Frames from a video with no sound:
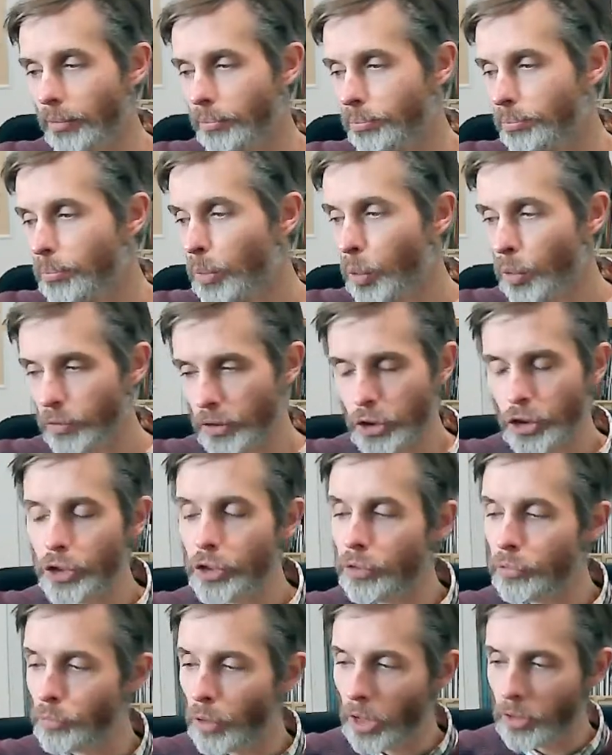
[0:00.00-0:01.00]
more of a
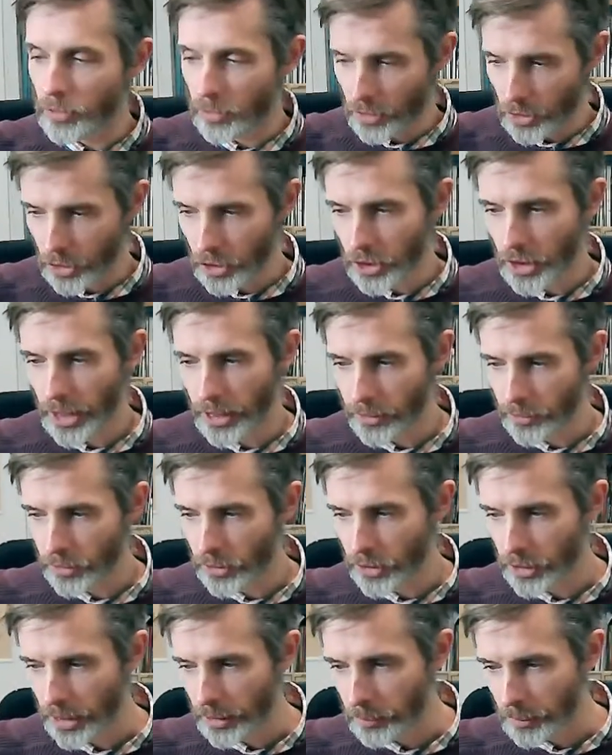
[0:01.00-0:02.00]
tune rather than just staying on the
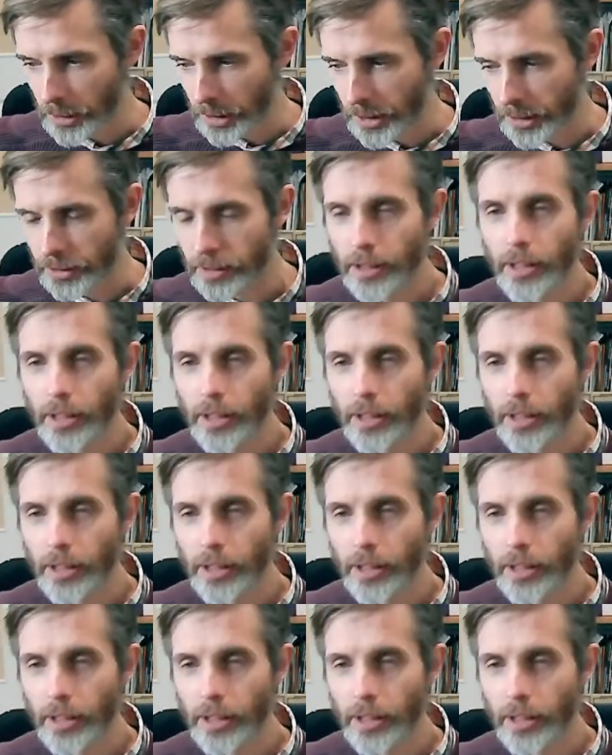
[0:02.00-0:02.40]
same thing.